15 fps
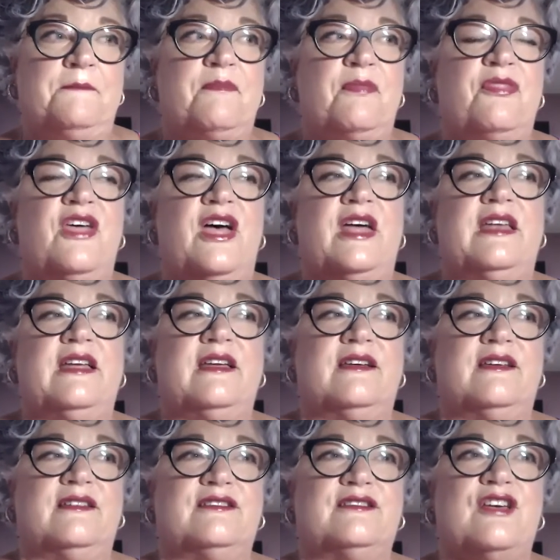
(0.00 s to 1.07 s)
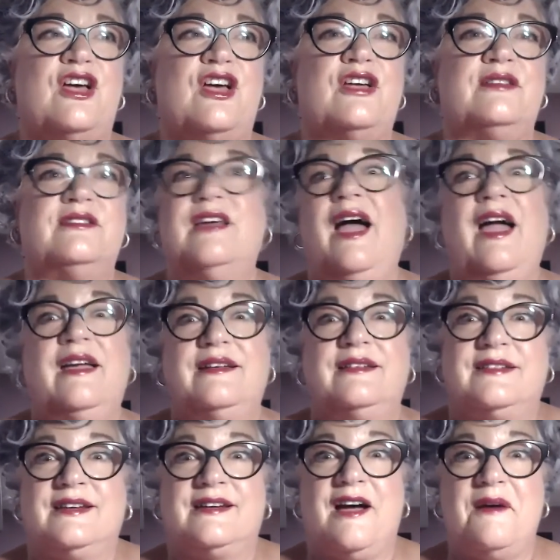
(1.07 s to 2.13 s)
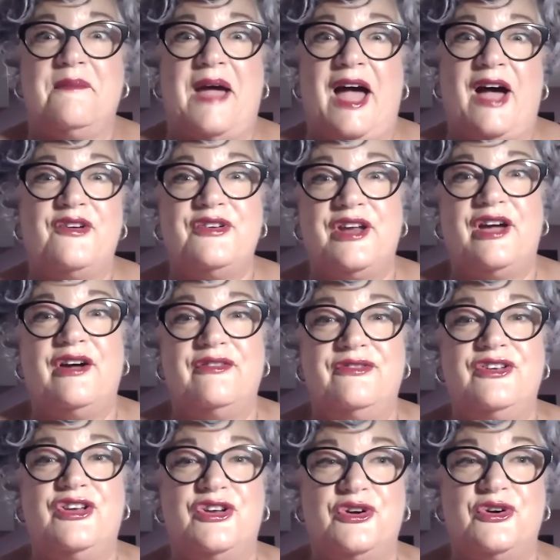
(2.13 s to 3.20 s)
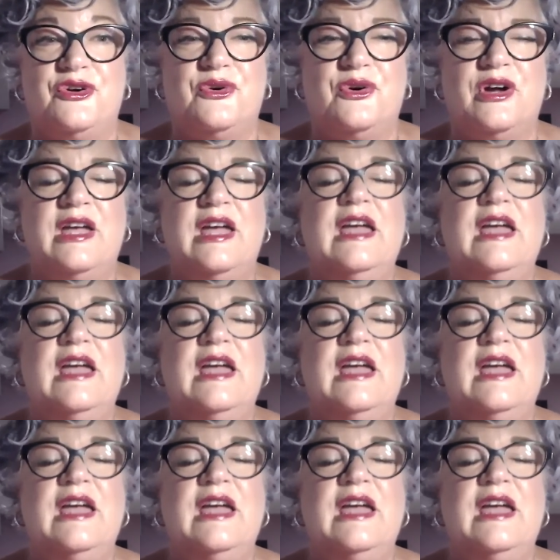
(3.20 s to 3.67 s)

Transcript: that is dying to come out of you,